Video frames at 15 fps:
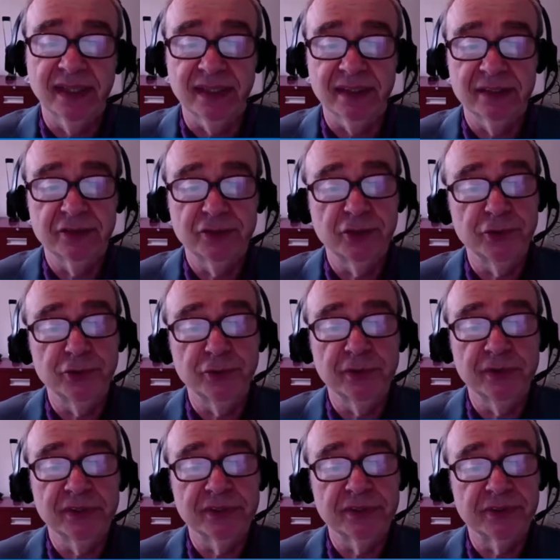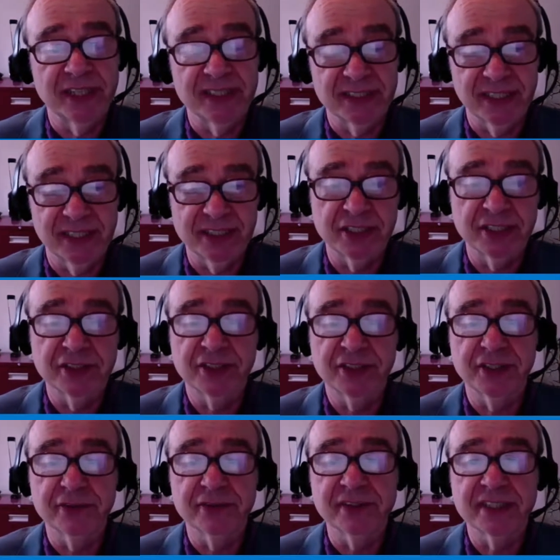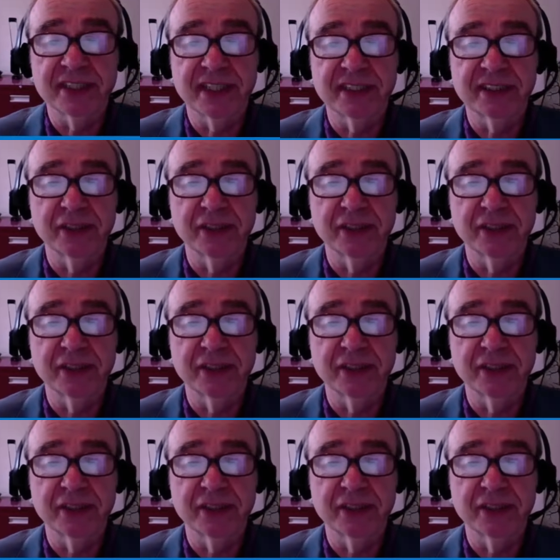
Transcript: to translation students at